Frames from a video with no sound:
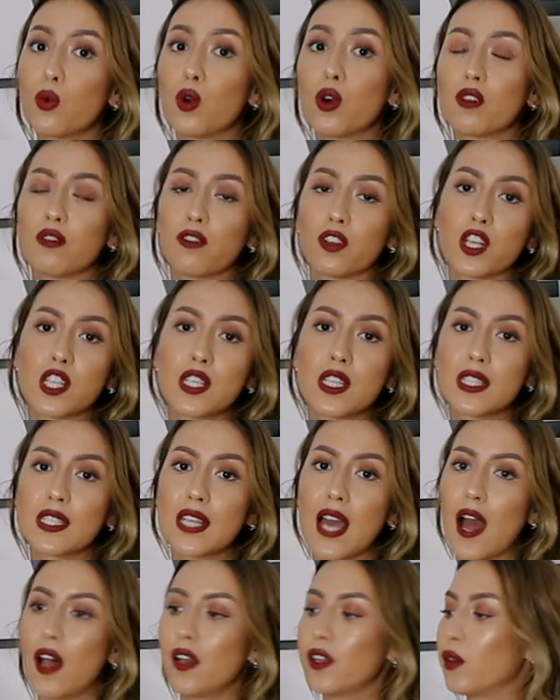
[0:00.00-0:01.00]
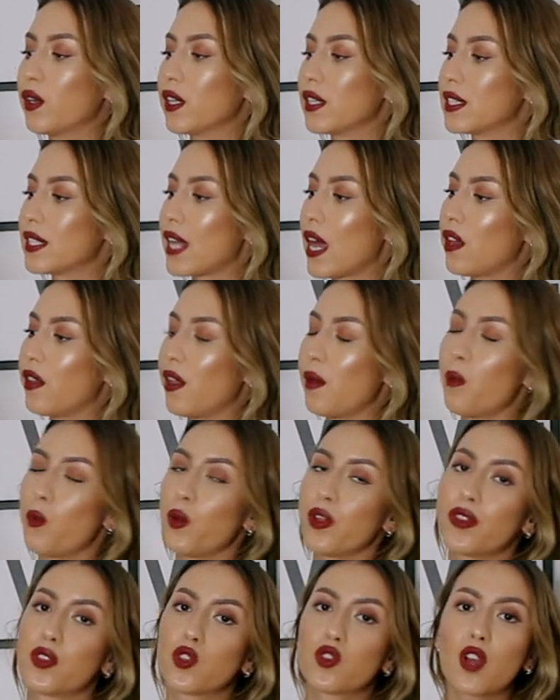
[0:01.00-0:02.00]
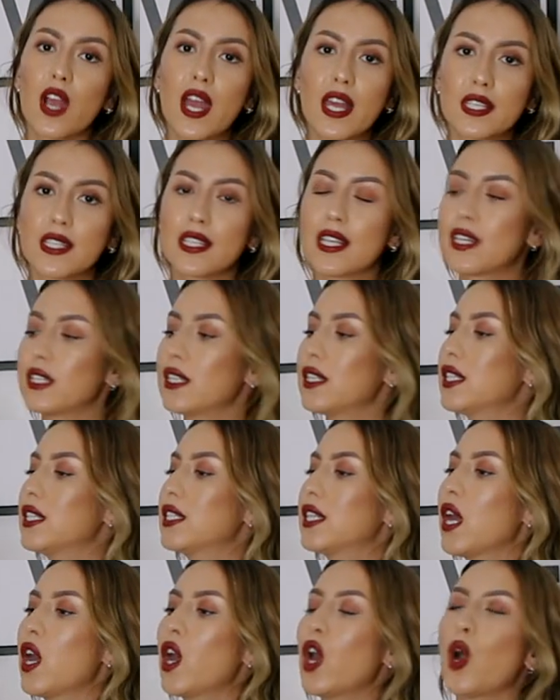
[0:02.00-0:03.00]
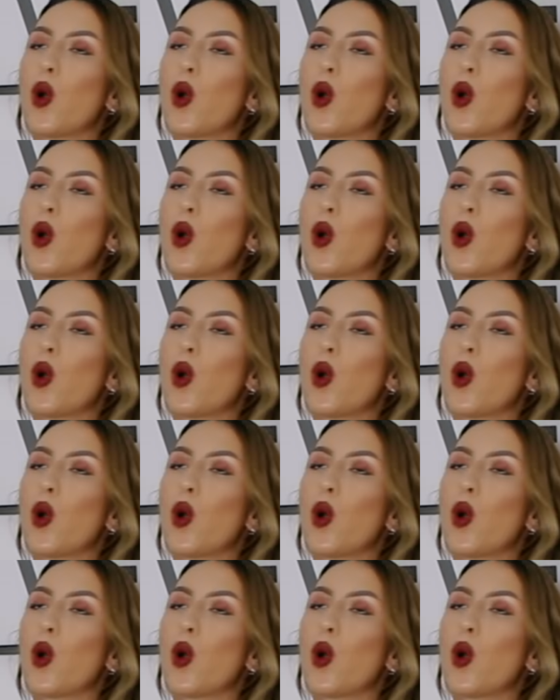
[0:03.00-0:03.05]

more versatile. You can style them with dresses,